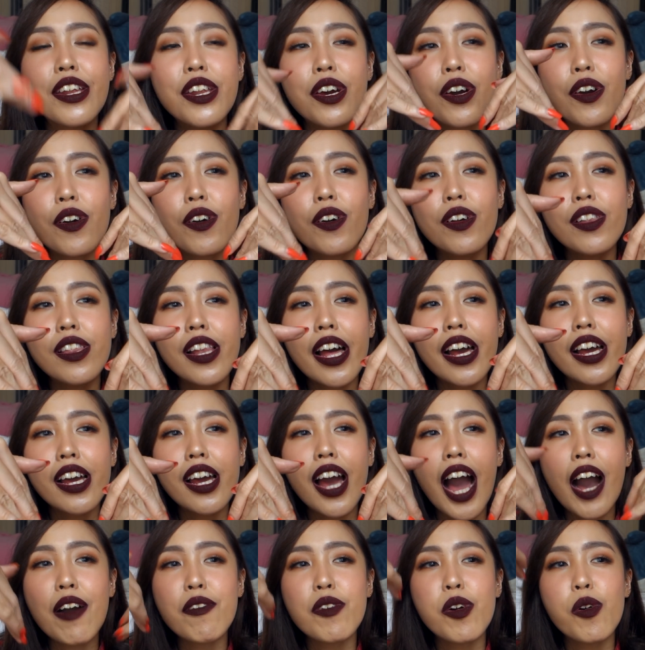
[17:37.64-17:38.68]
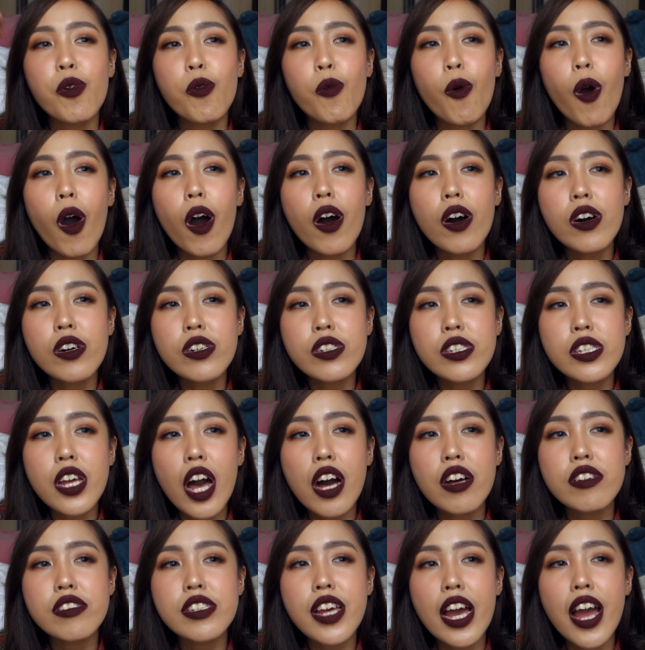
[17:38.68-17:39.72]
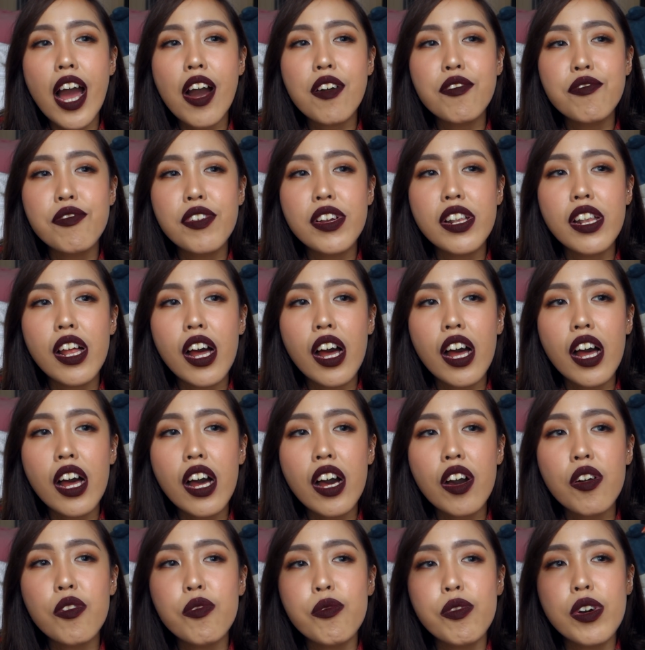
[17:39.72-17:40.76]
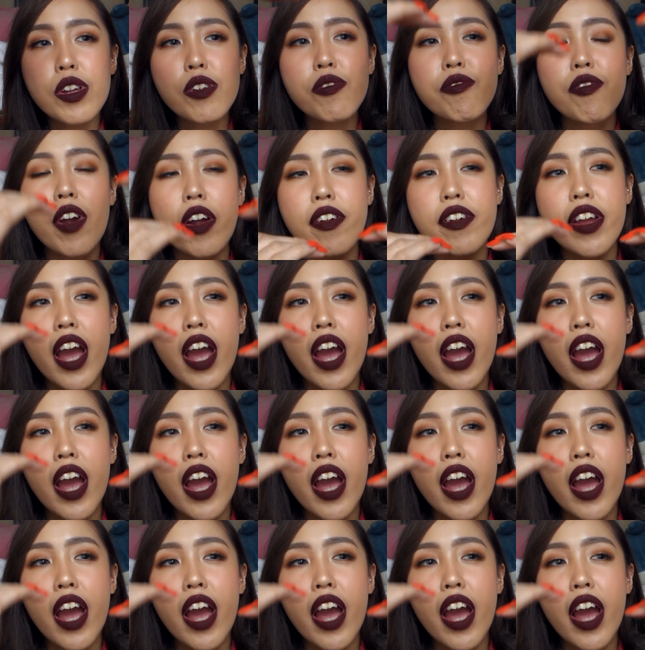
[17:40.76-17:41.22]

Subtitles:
know, like our walls outside our villa weren't very